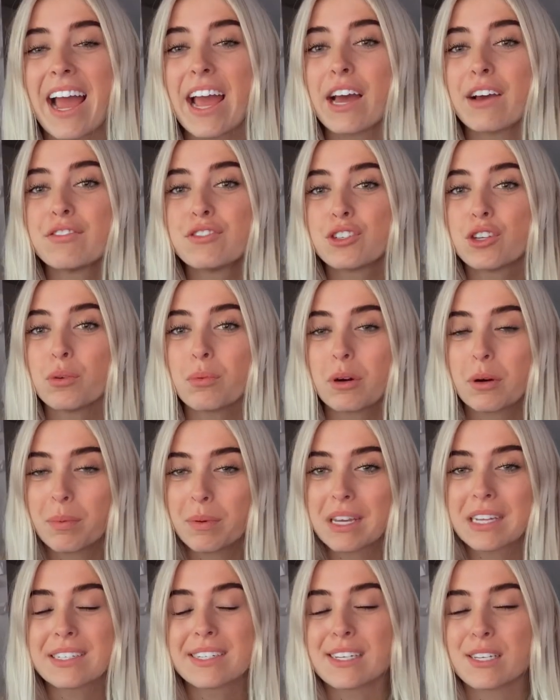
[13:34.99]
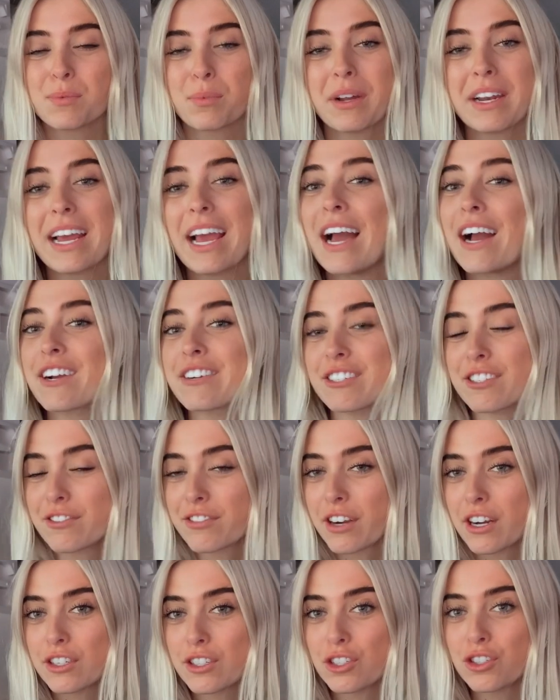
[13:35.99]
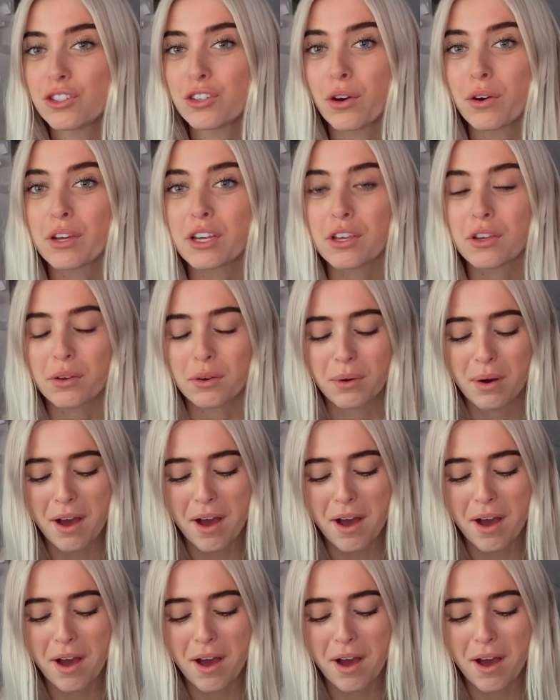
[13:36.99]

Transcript: I have two more pieces. One I actually forgot to show you.